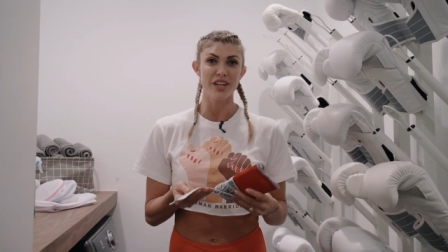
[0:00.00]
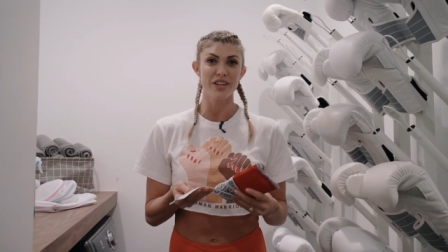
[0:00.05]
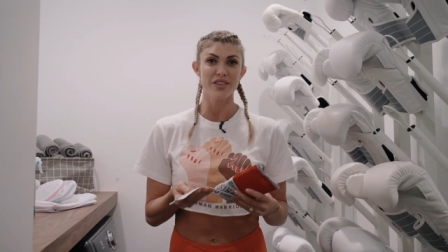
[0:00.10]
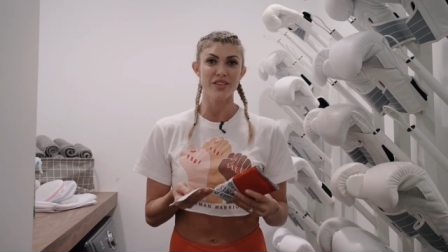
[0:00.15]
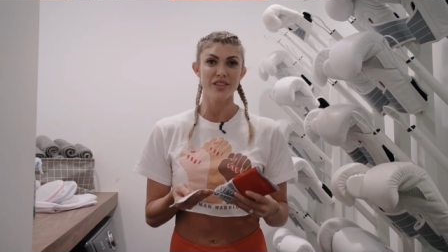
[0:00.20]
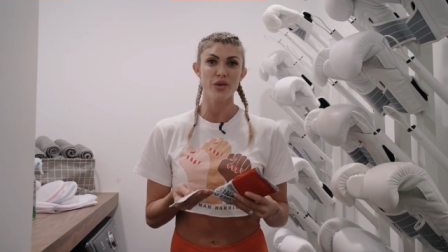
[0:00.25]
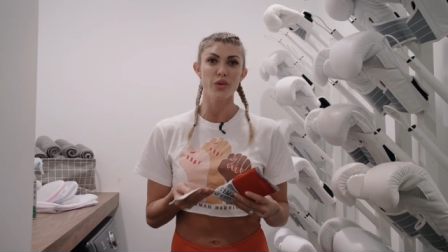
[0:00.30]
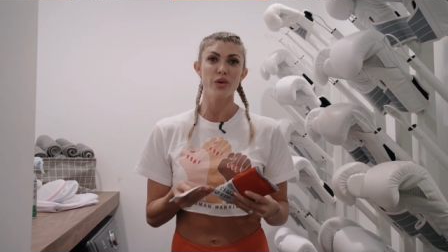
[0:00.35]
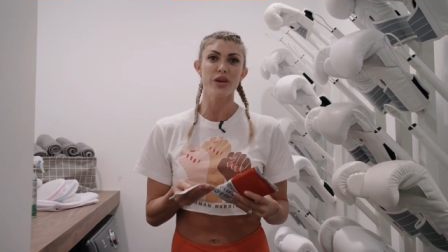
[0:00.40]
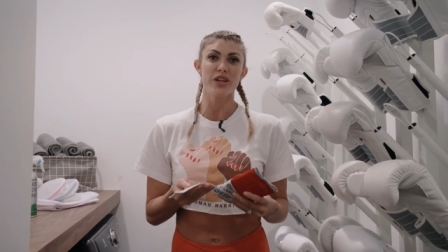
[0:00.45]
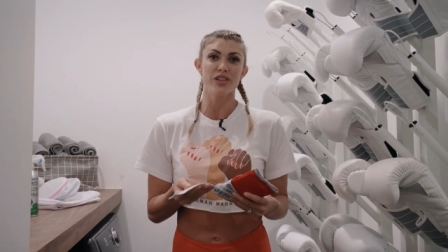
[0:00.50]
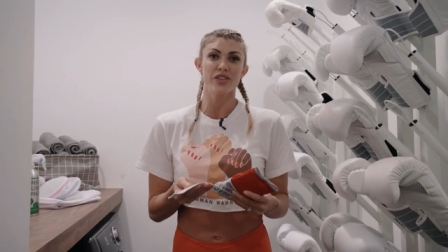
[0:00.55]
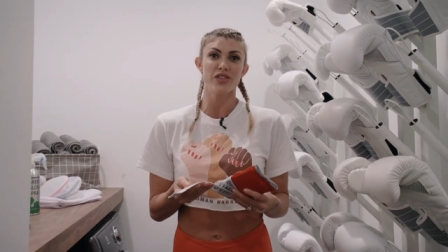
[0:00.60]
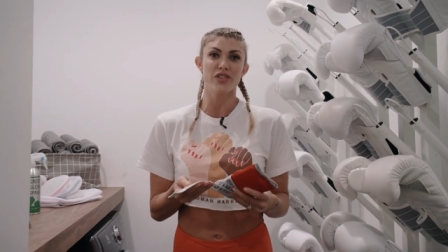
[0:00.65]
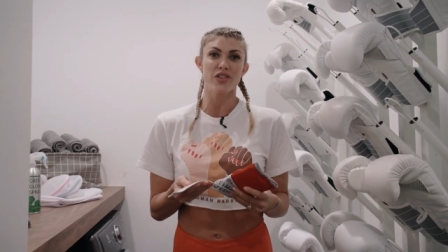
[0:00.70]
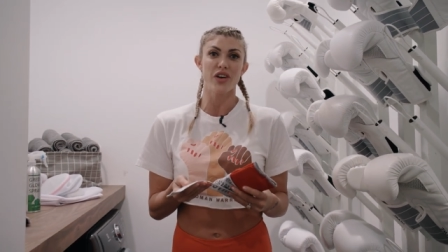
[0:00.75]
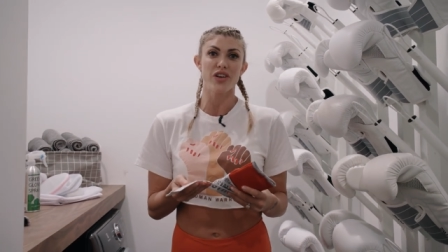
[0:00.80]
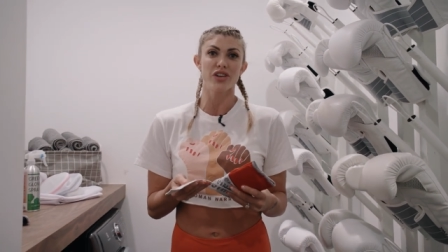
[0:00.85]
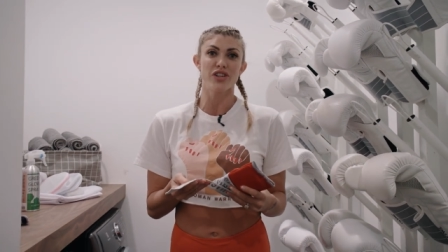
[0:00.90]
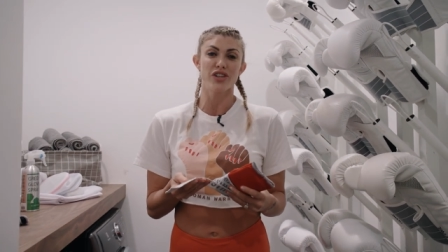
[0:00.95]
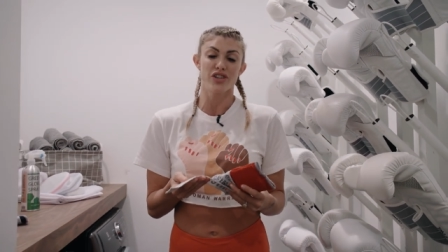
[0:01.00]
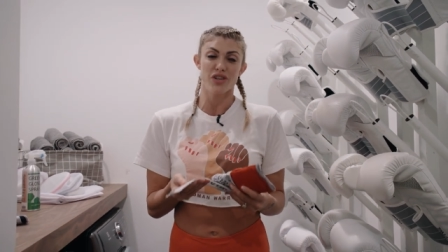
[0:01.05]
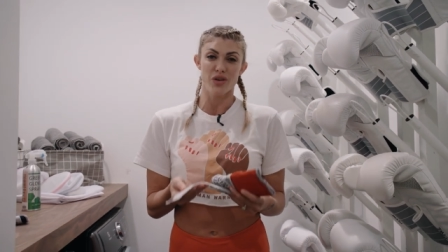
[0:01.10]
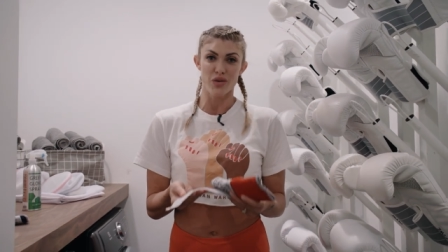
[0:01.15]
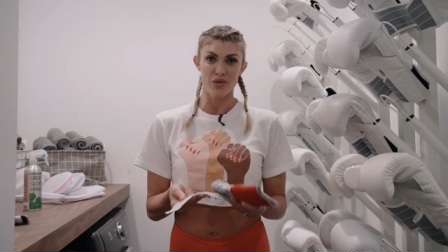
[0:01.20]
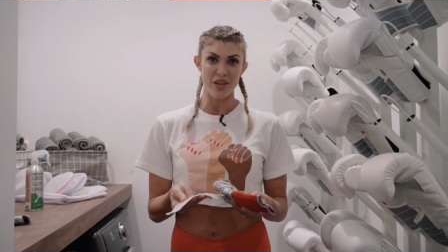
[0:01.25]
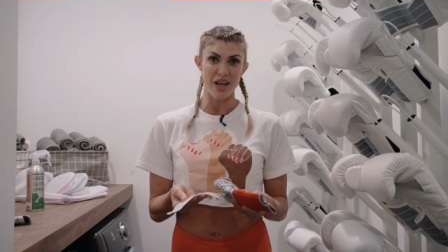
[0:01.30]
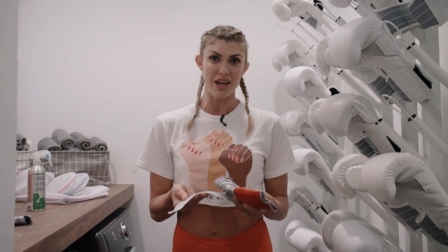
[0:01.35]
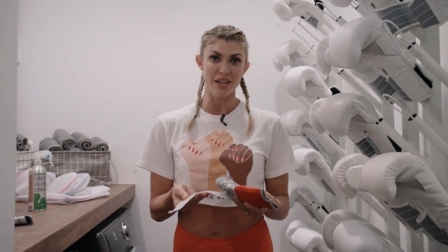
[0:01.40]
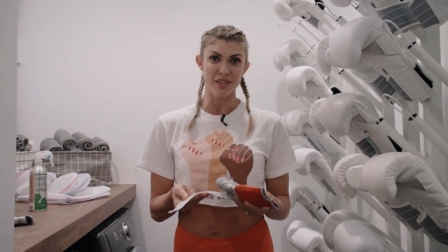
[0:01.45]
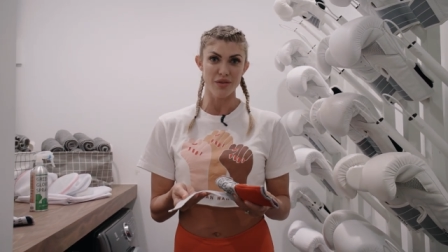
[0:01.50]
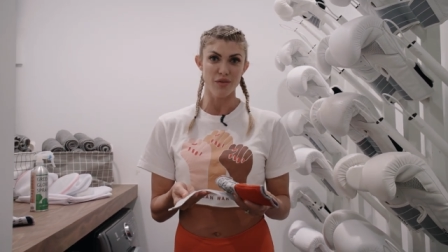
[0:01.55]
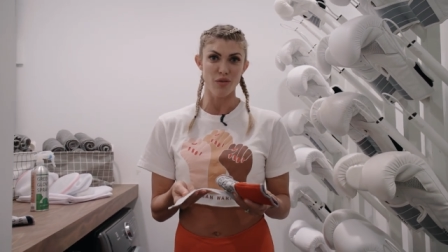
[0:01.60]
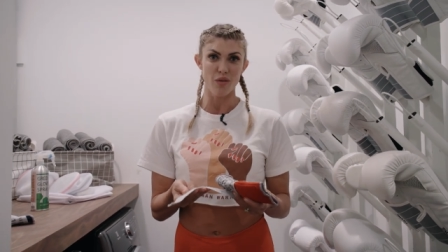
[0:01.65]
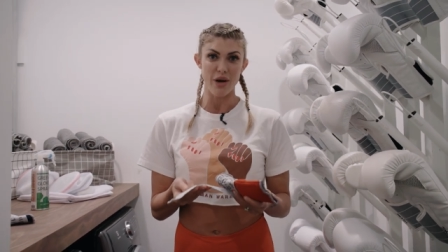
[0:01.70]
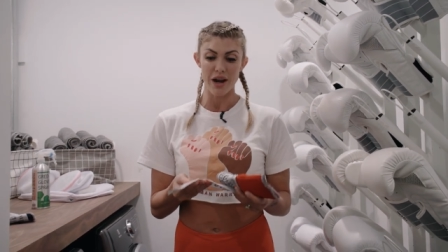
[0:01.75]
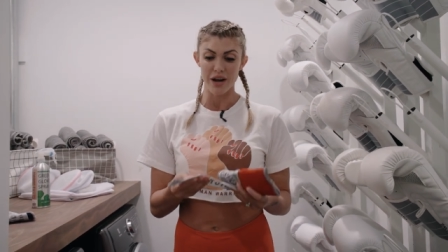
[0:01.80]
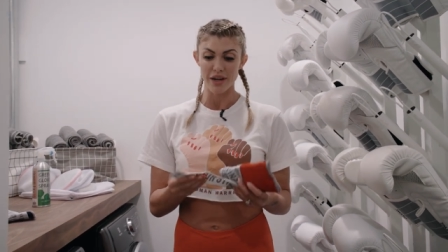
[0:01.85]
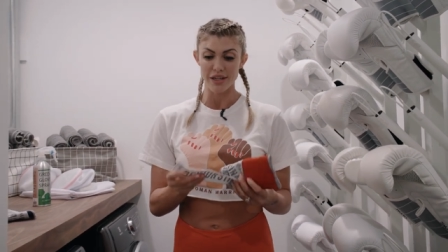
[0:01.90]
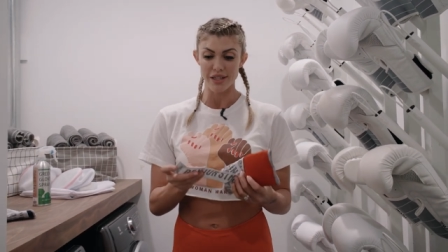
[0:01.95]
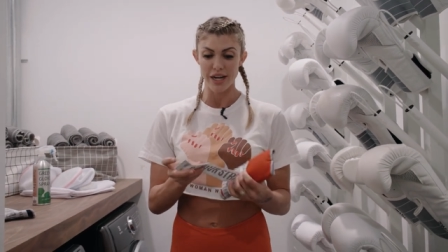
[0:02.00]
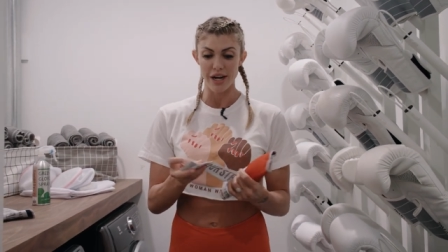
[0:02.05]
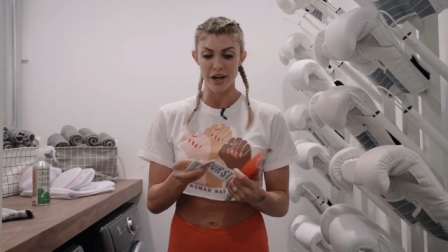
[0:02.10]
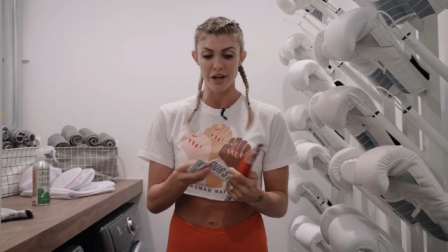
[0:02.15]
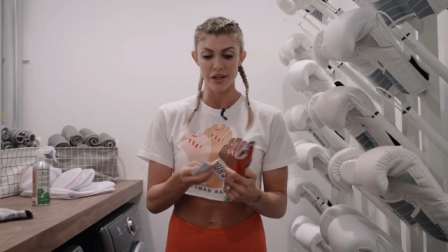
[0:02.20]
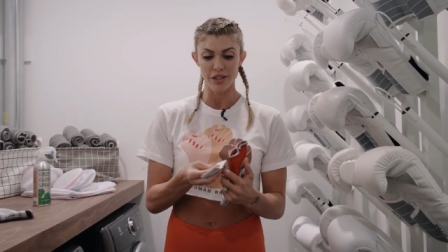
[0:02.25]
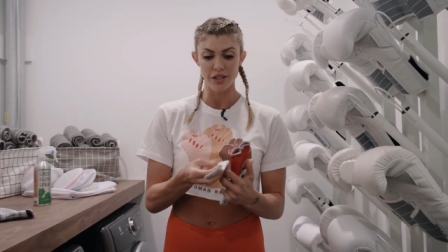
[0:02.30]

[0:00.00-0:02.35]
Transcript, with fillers: it's going to start to show signs of wear and tear.